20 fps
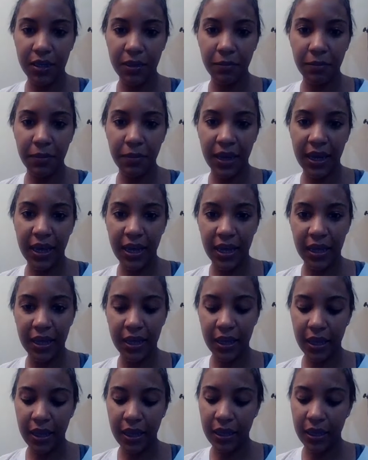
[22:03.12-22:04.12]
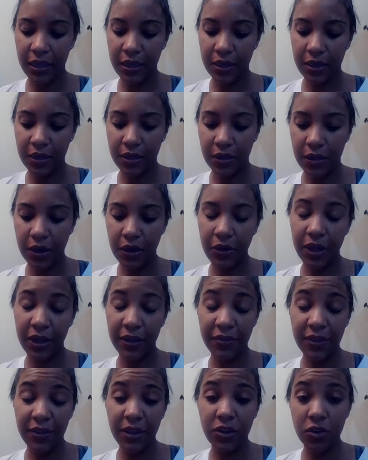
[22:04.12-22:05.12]
they
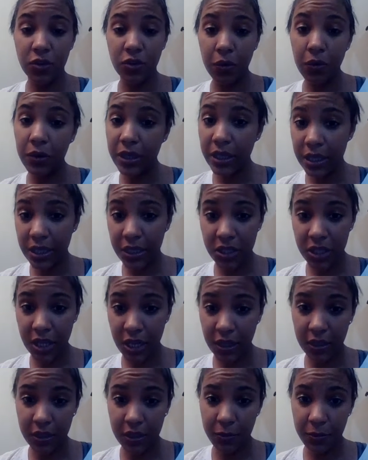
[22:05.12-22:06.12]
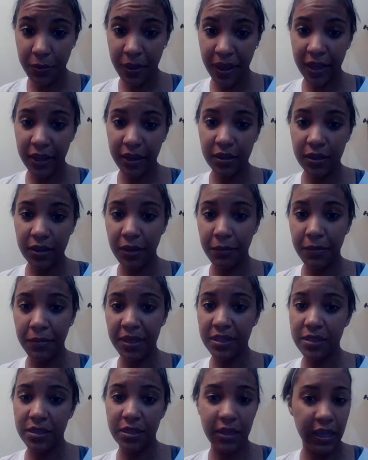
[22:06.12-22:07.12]
if they don't get a challenge pack, that
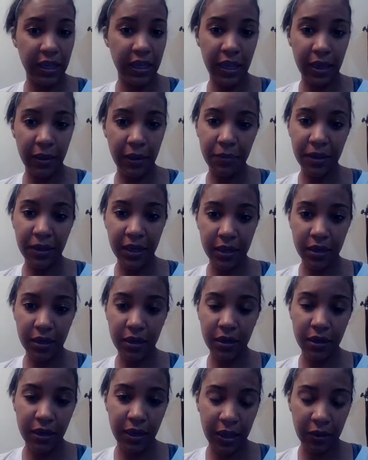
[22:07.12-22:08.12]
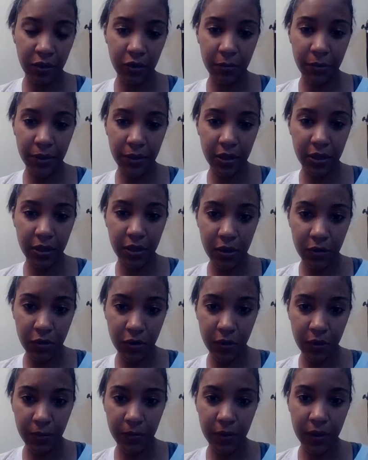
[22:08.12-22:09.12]
means that they can't be in an accountability
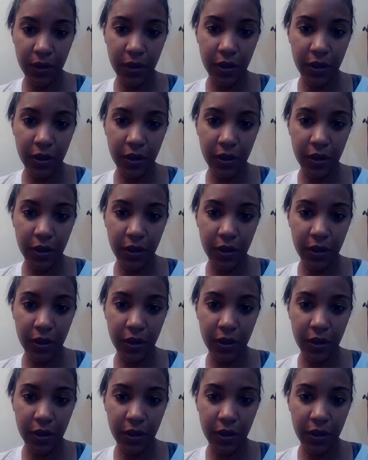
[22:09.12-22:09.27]
group?